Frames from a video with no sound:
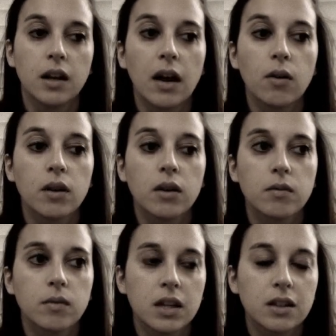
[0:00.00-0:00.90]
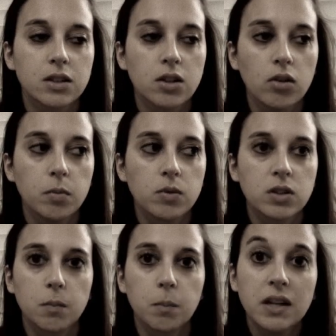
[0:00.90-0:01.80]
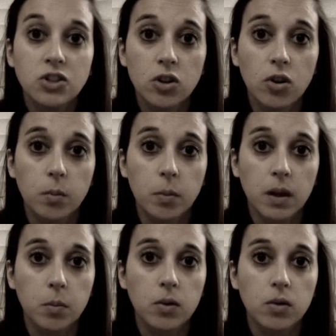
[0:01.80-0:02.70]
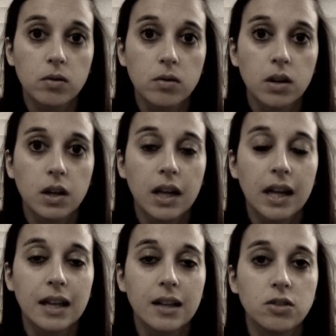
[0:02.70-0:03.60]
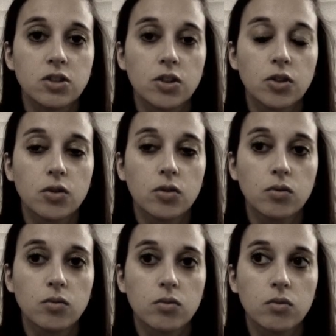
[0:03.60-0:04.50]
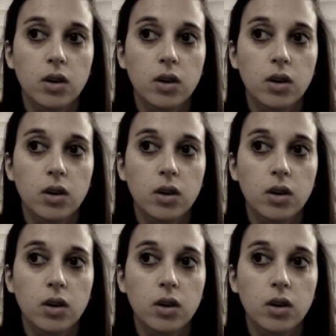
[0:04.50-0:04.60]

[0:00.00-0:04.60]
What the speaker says: Now, it's horrible to pigeonhole people into